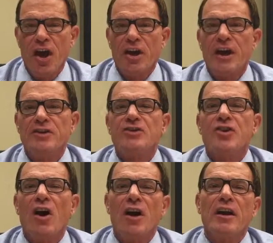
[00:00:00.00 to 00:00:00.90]
can
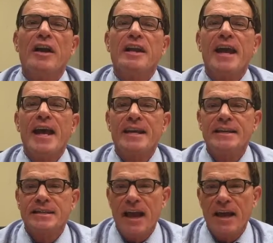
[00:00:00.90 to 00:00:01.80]
start in any
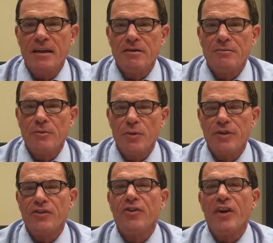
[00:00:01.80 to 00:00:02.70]
state with
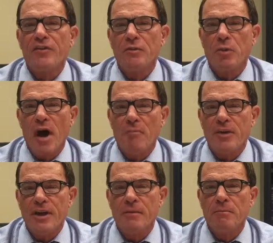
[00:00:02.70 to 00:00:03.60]
the sale of a
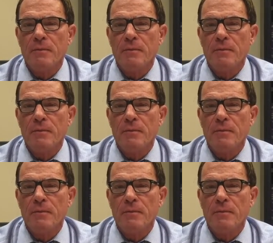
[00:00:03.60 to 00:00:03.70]
property,